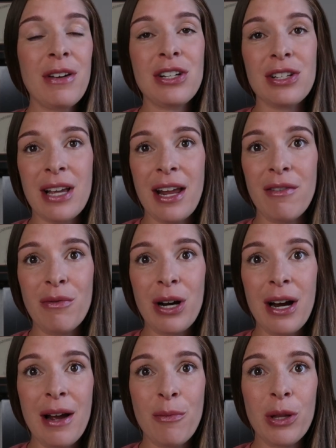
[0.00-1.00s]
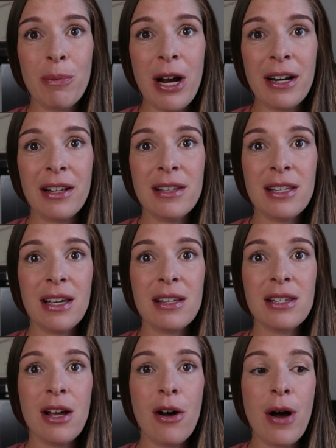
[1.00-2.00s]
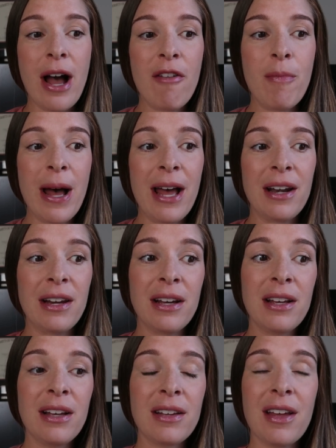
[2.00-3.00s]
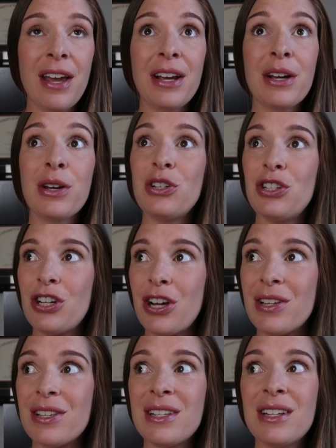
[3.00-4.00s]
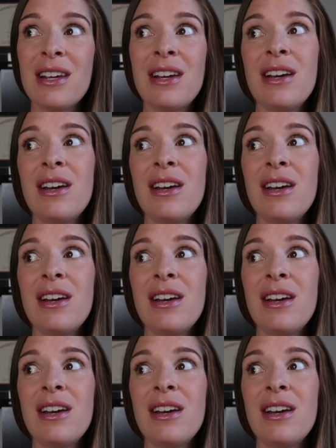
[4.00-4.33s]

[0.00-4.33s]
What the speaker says: It's just kind of where I am with pregnancy. So I've been like just